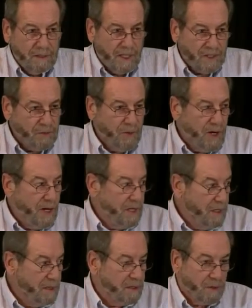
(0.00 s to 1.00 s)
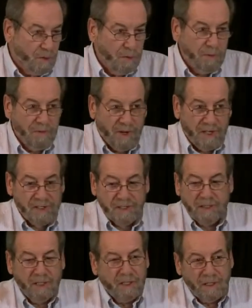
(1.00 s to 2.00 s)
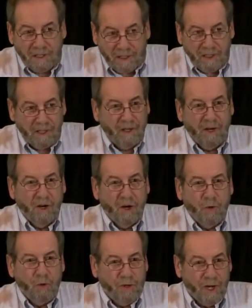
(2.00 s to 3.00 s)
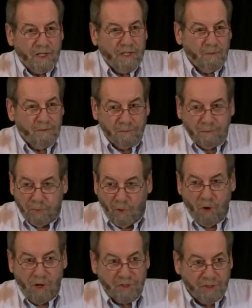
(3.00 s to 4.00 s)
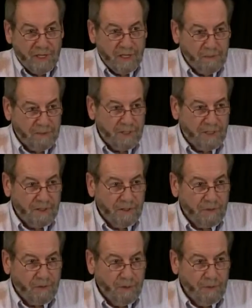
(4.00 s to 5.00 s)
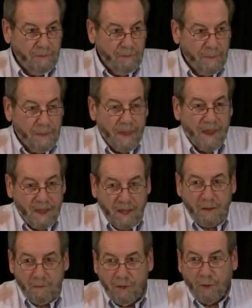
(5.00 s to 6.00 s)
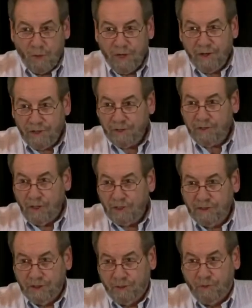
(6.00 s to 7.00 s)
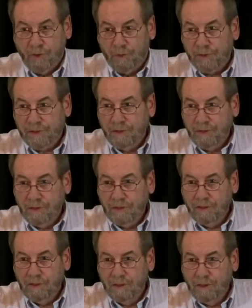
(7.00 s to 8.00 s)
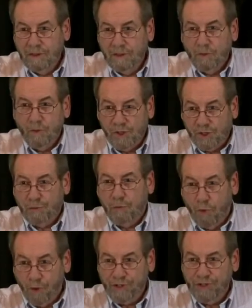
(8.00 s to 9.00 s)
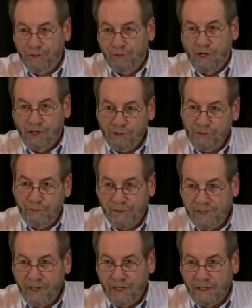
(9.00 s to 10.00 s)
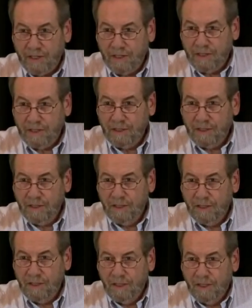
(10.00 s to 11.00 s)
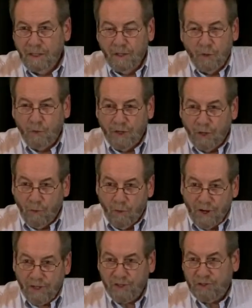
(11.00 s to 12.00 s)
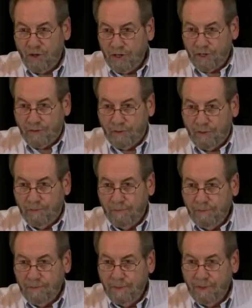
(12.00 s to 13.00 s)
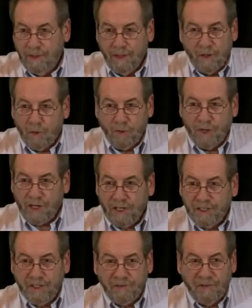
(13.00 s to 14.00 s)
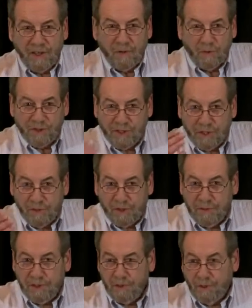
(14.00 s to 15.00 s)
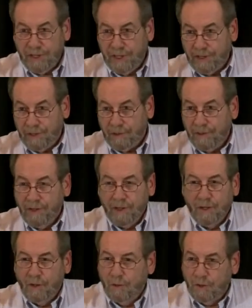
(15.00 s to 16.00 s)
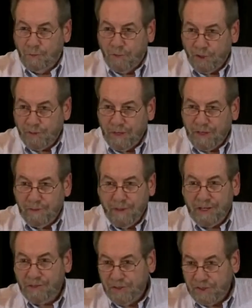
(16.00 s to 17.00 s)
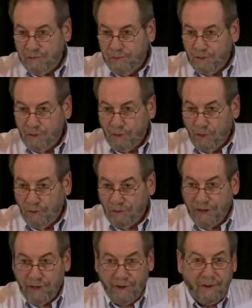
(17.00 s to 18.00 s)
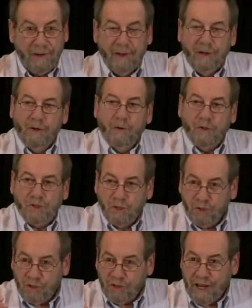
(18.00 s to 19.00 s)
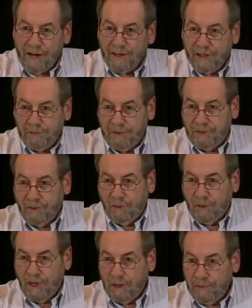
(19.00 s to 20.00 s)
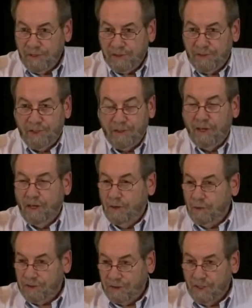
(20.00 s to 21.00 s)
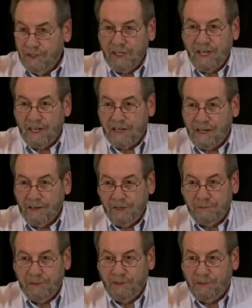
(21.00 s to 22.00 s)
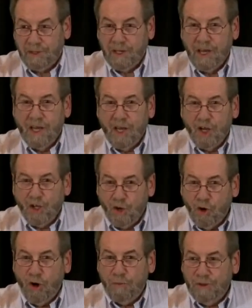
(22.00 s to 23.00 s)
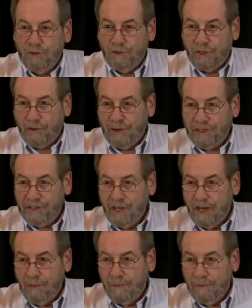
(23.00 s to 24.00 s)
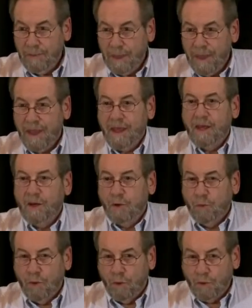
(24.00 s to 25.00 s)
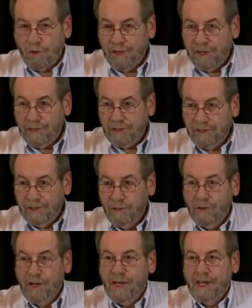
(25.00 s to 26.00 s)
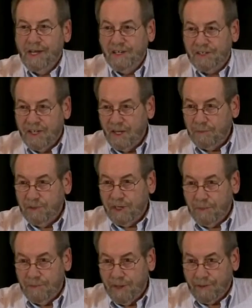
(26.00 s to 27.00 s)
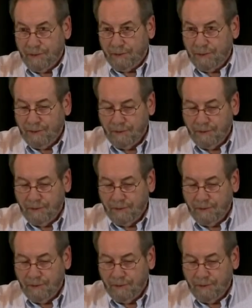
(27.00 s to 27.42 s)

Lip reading: That's why the group of us, we're not going to belong to any particular group, but we're here to talk to the groups. We support you 100%. We don't want to start a group. We're going to defeat what Jim has been doing here, what the Berks County Patriots have been doing over there, what Schuylkill County has been doing, what Lehigh County has been doing. You've all been doing a great job. What we're here to do is to help you get better.